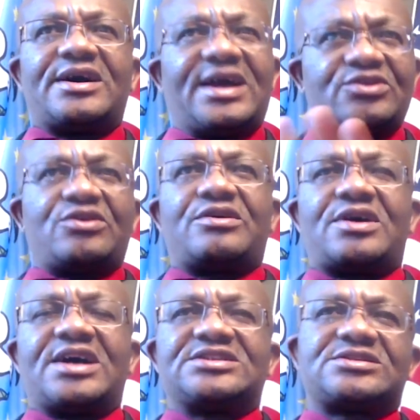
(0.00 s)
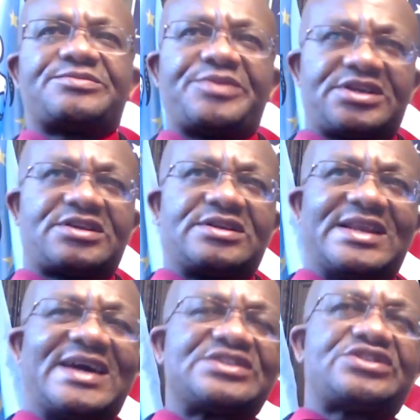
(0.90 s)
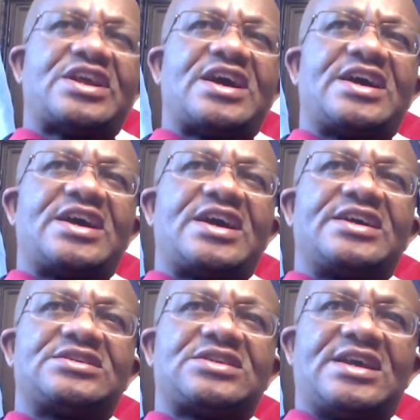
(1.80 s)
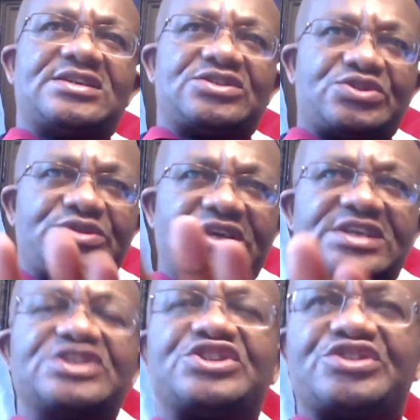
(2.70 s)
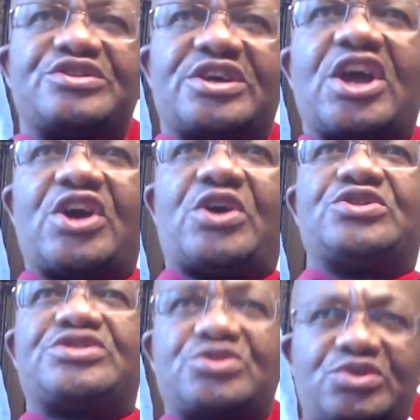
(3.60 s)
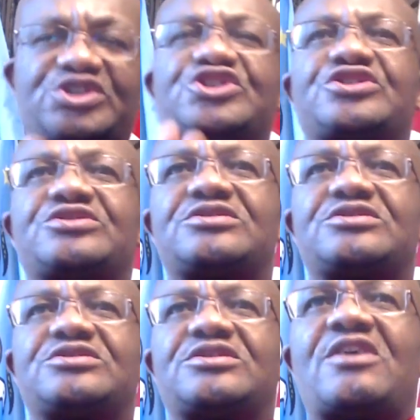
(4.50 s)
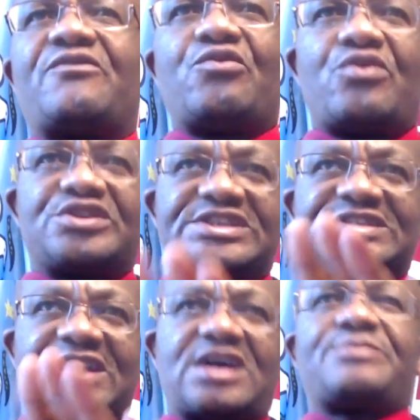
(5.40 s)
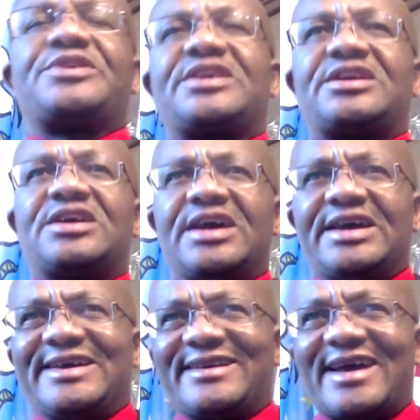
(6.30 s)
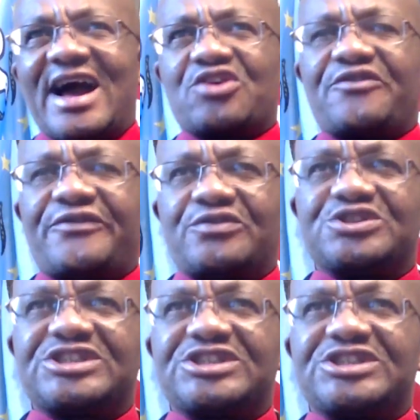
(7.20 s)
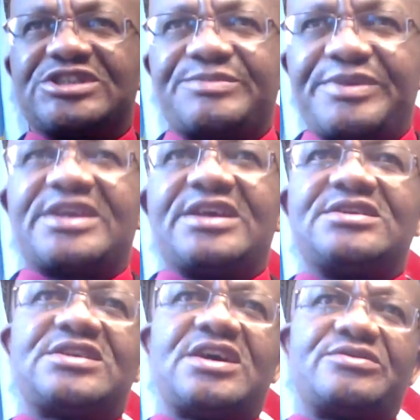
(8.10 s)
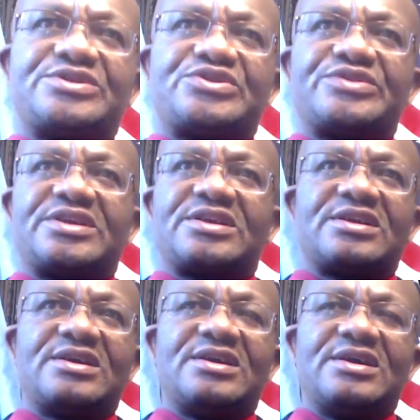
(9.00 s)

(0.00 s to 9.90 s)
I know I speak last night, and today is to the continuation of what is happening in the Anglophone speaking territory.